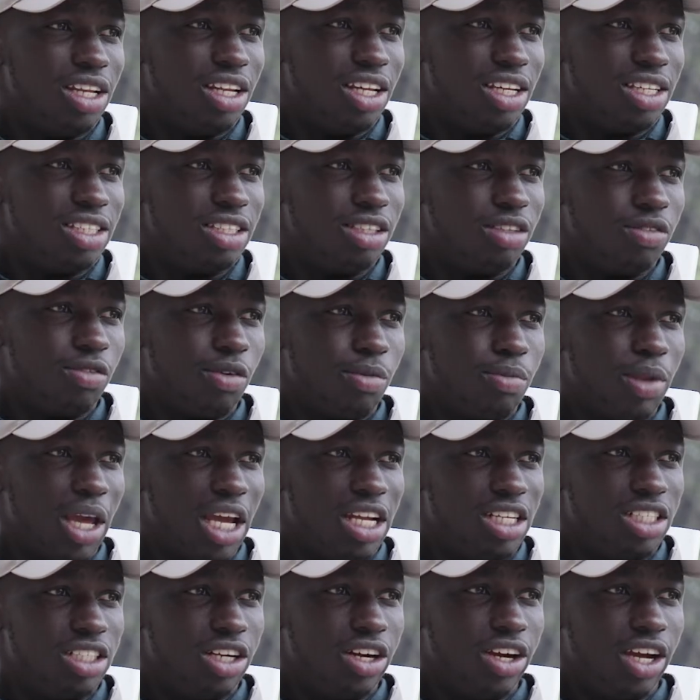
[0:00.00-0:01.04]
this from
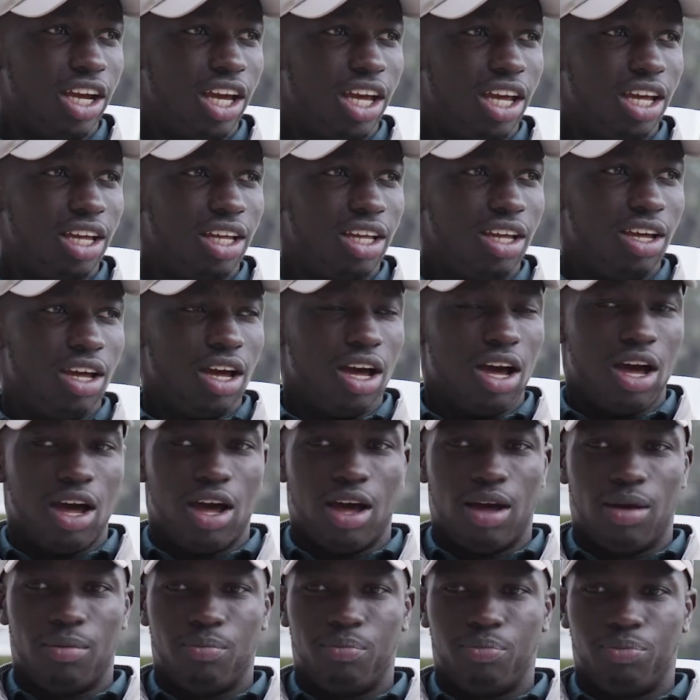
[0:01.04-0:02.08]
Nigeria,
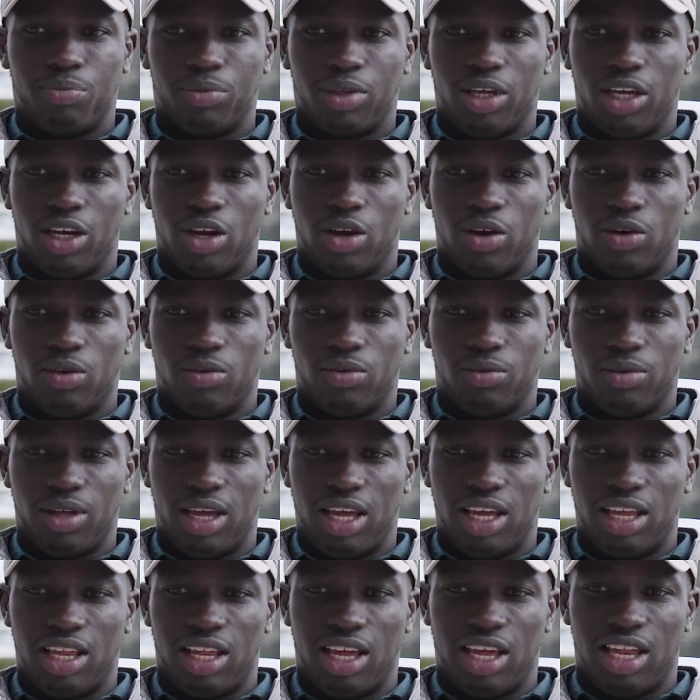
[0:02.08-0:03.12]
at
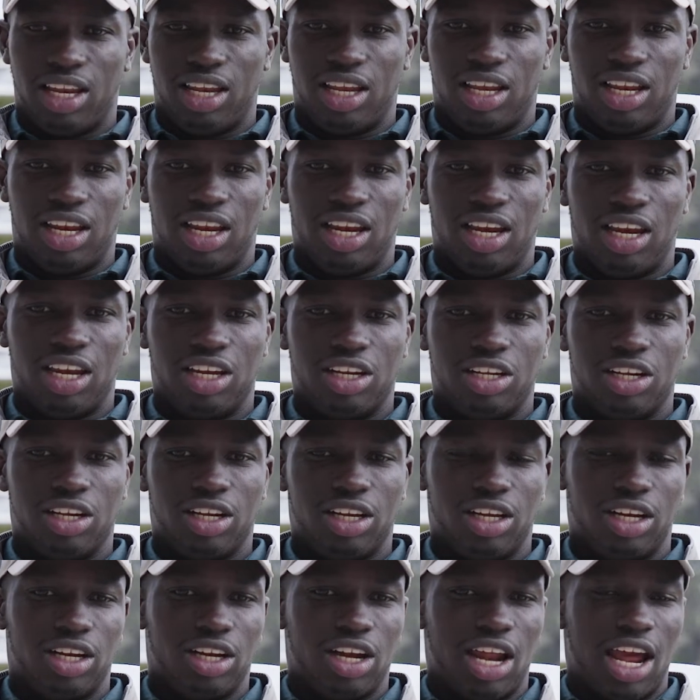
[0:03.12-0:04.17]
an
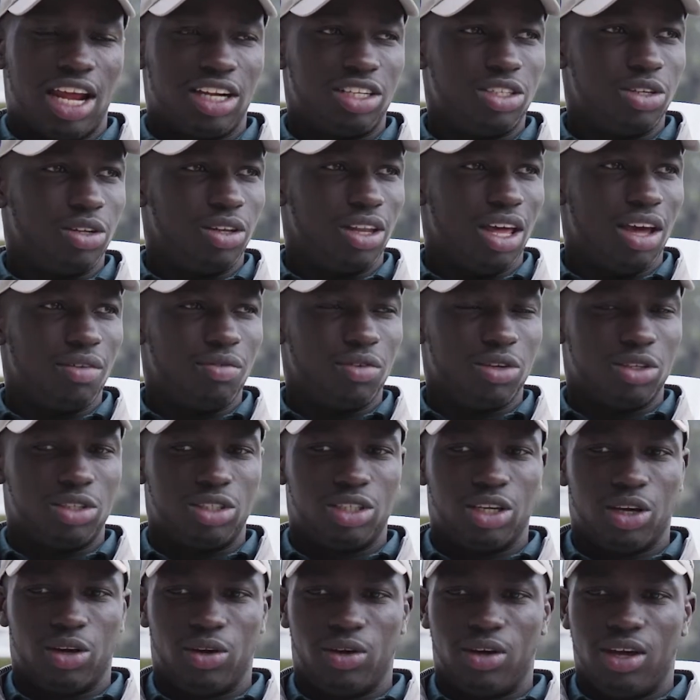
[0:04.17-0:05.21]
international level.
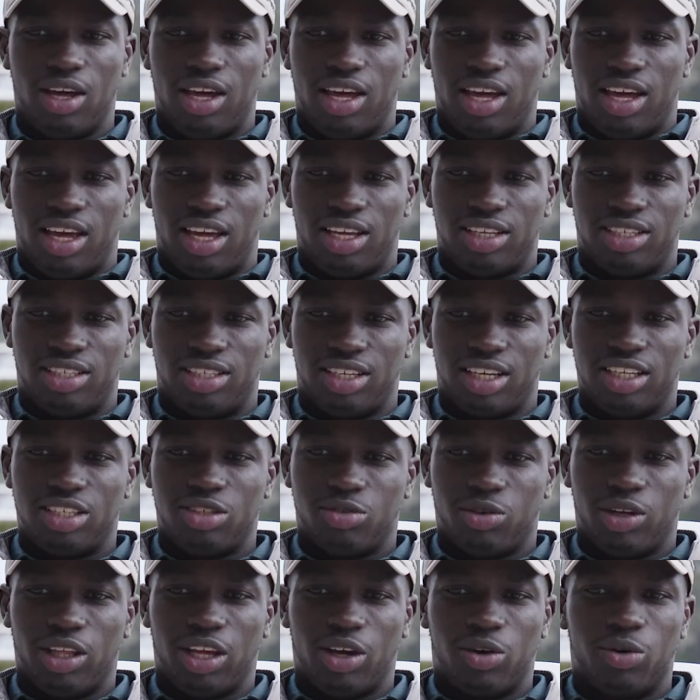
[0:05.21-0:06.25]
So
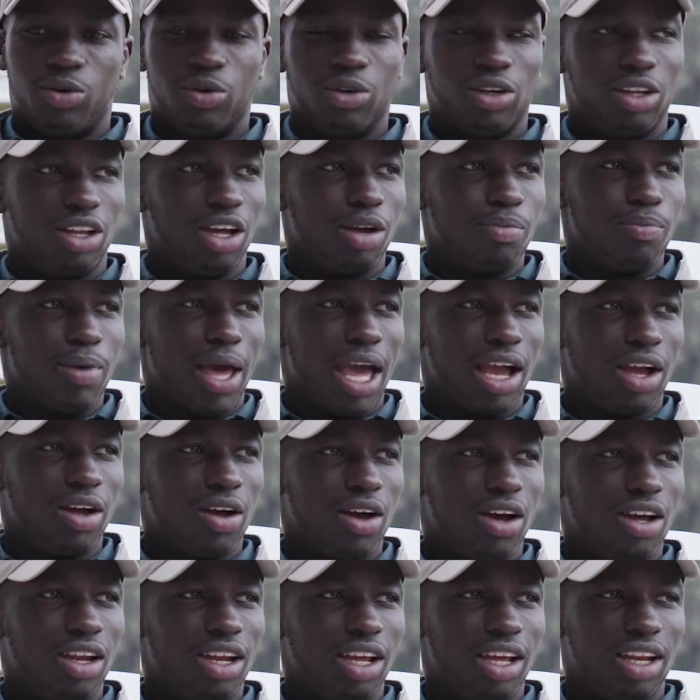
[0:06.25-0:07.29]
it's really cool to look back
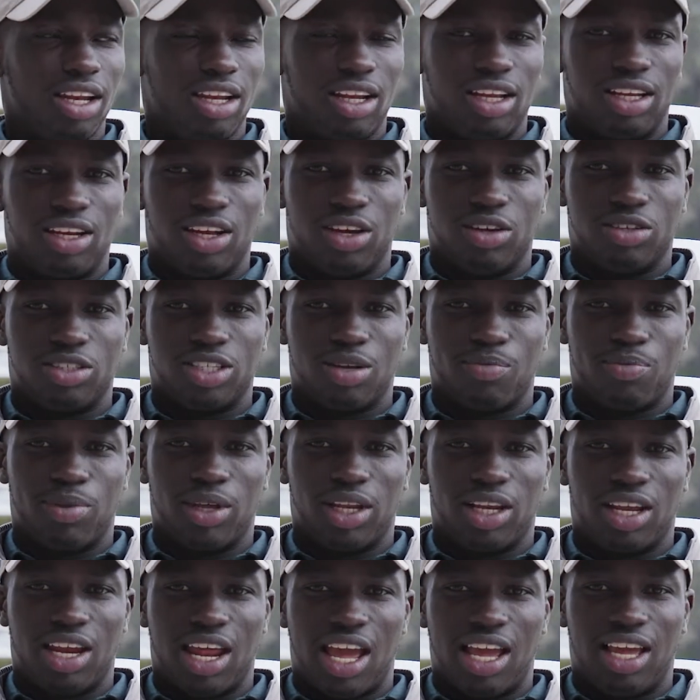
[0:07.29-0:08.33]
on, and
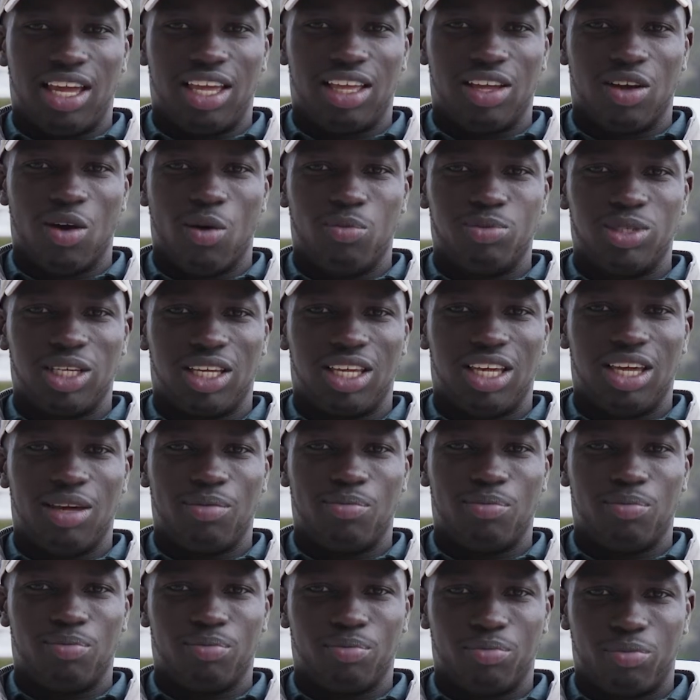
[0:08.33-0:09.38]
something that I hope to
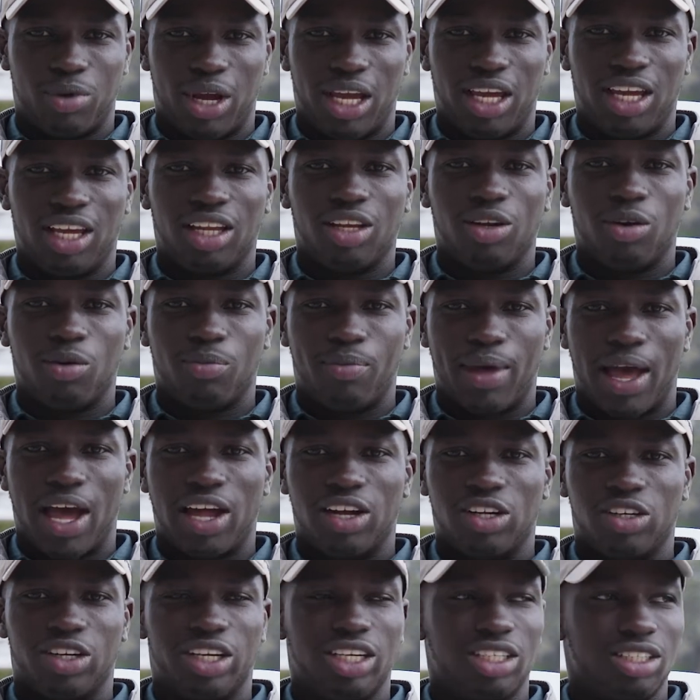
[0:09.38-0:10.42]
keep breaking new
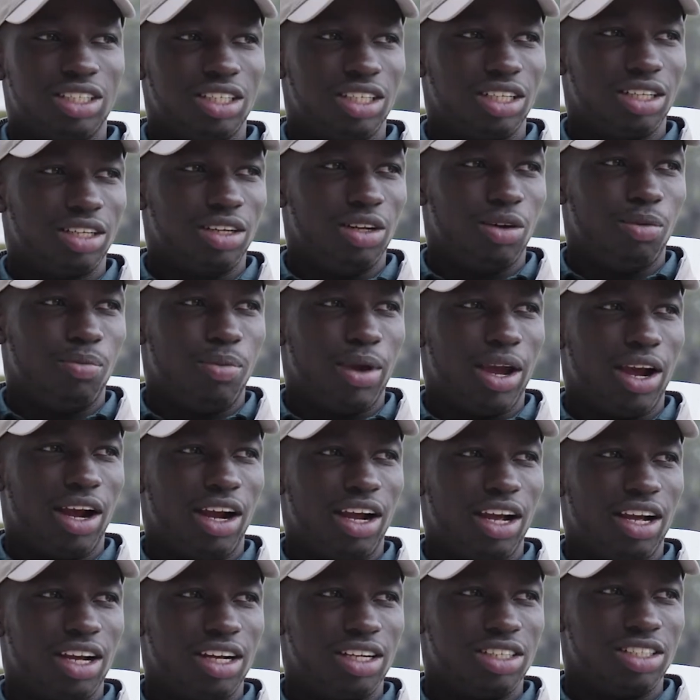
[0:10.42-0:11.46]
boundaries and new
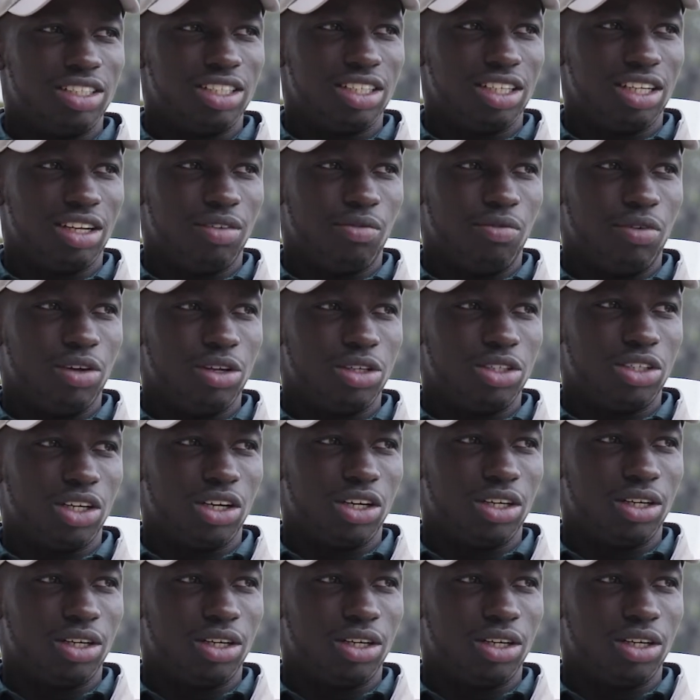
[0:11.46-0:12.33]
barriers in the future.